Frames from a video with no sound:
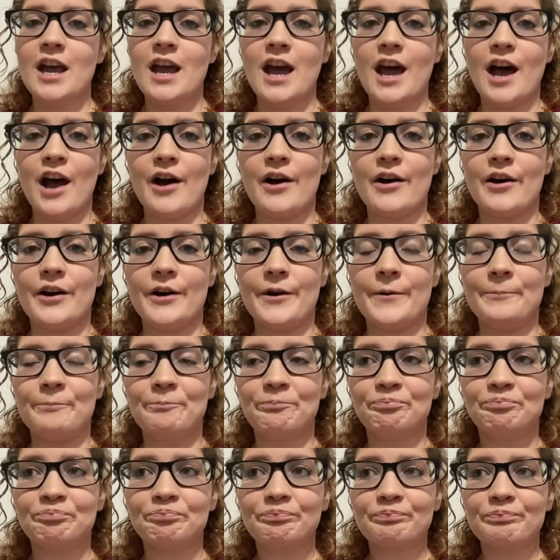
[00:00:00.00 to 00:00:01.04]
Um,
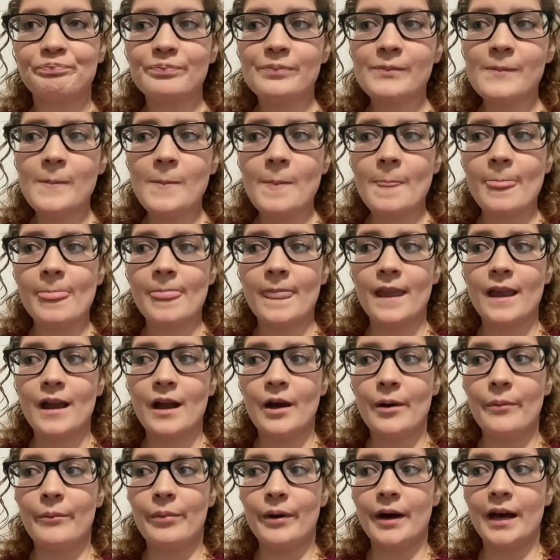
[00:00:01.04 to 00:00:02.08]

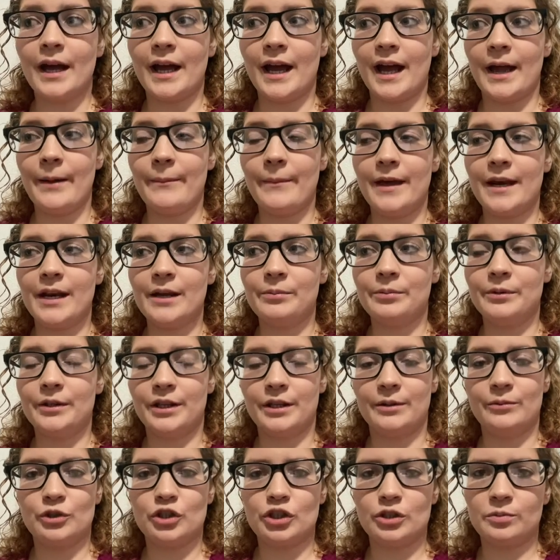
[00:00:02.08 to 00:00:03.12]
but I met up with
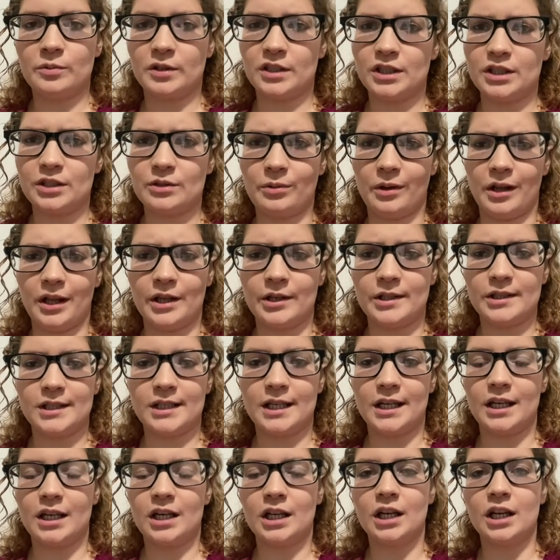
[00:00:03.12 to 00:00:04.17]
him just once while I was
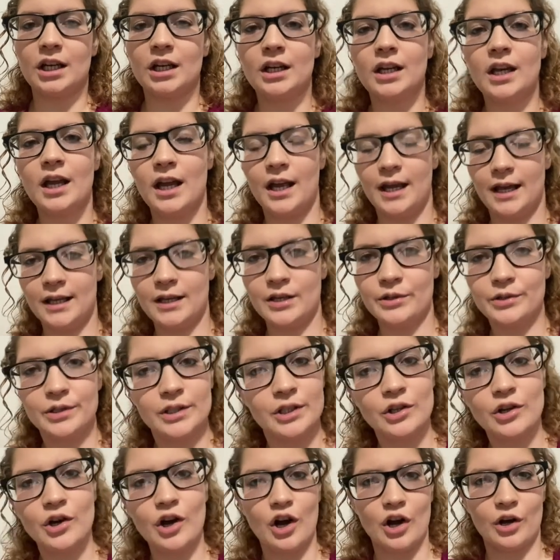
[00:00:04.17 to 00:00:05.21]
here, and it was a
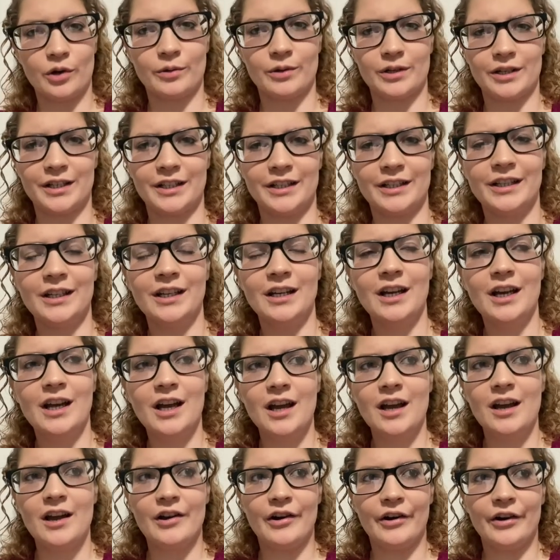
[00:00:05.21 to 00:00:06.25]
little awkward.
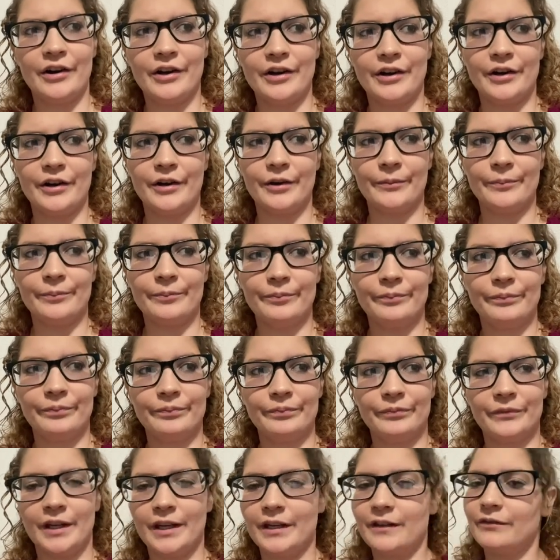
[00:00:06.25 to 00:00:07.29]

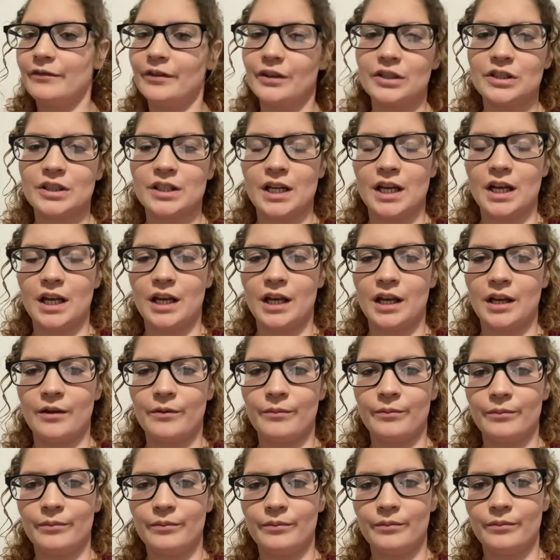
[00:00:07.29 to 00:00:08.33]
Like first
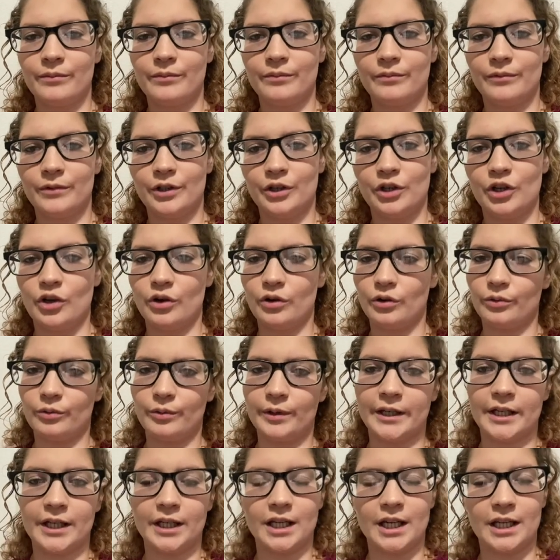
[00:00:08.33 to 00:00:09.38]
time,
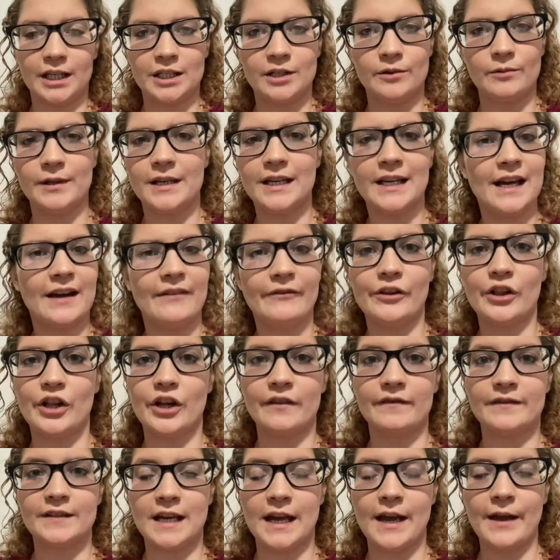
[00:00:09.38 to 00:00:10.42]
reconnecting. We didn't have a lot
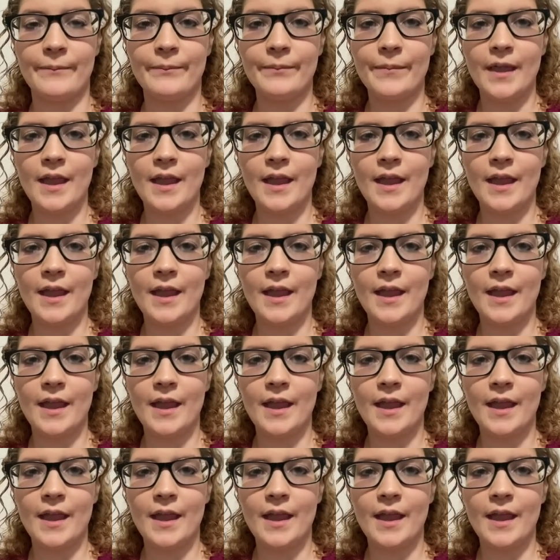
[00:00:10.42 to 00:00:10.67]
of time.